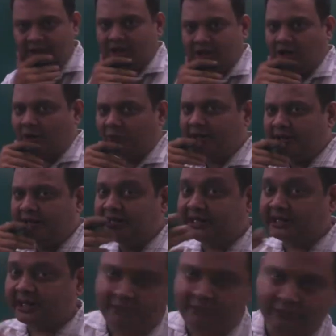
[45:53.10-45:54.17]
how we can
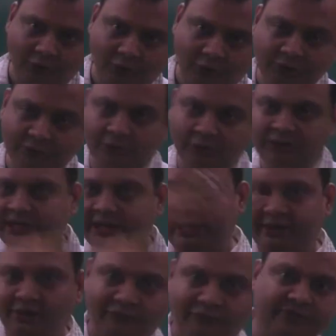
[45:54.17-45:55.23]
derive the formula for the area of a